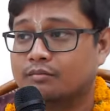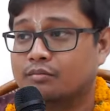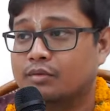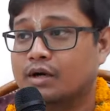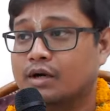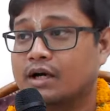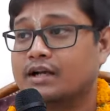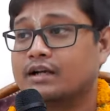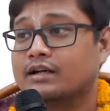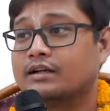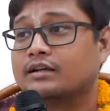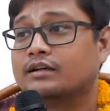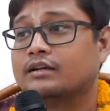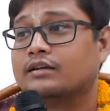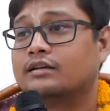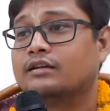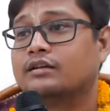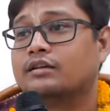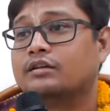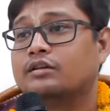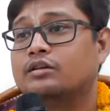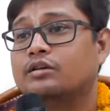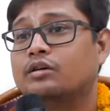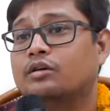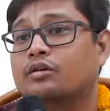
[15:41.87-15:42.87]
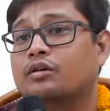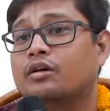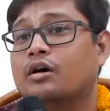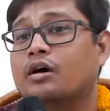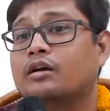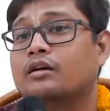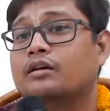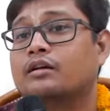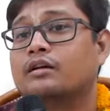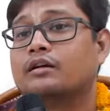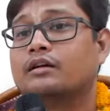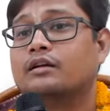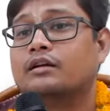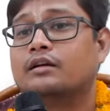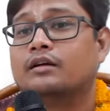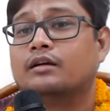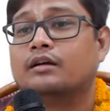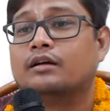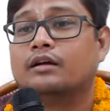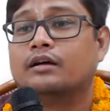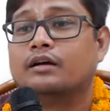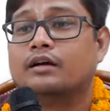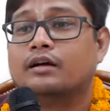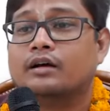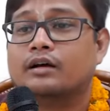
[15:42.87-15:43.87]
But you are not
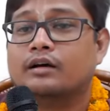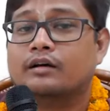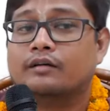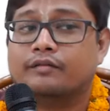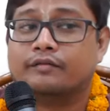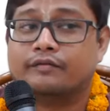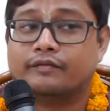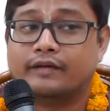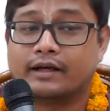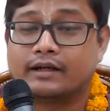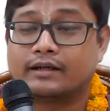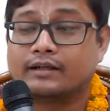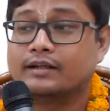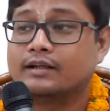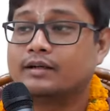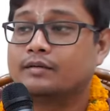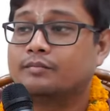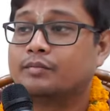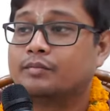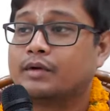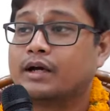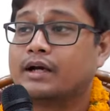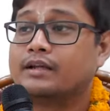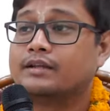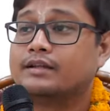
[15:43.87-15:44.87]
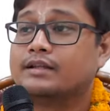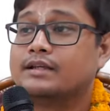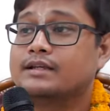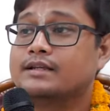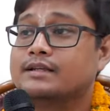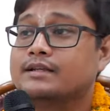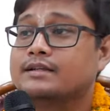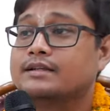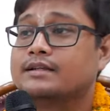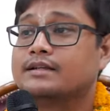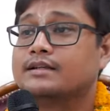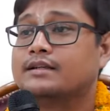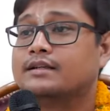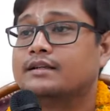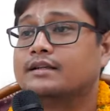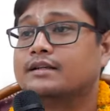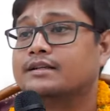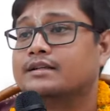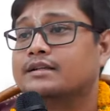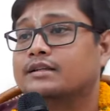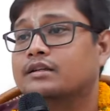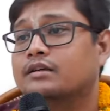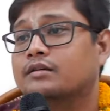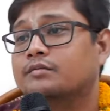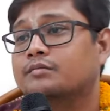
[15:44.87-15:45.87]
affected by this
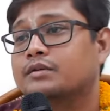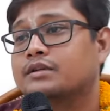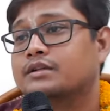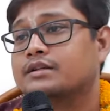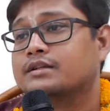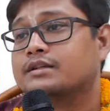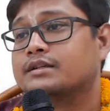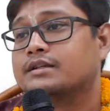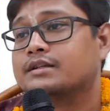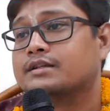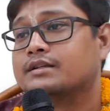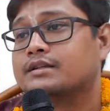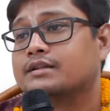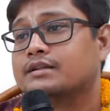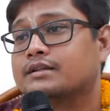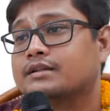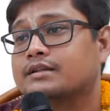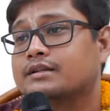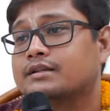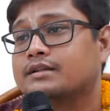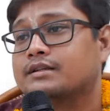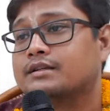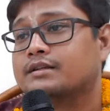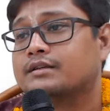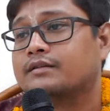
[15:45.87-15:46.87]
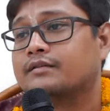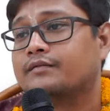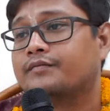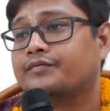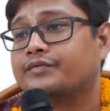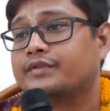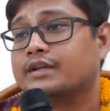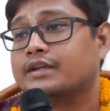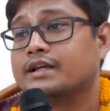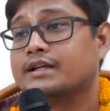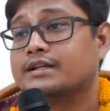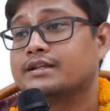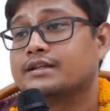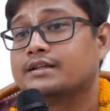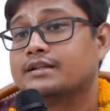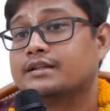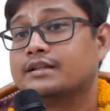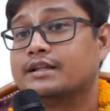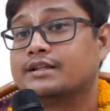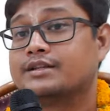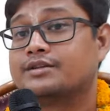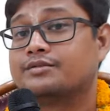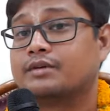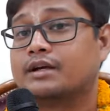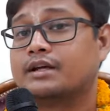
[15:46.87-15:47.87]
disturbances. Yes,
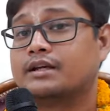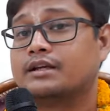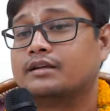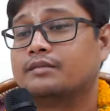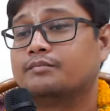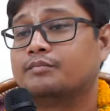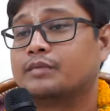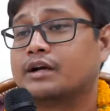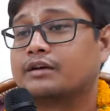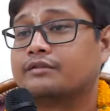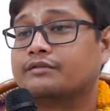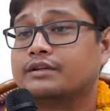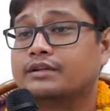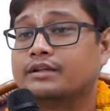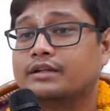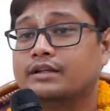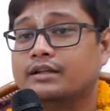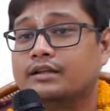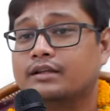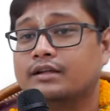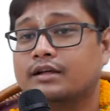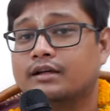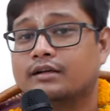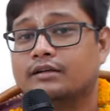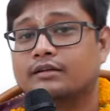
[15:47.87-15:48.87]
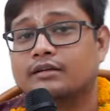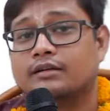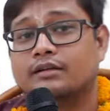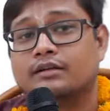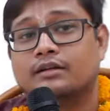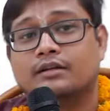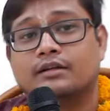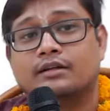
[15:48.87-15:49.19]
that's why in Bhagavad Gita,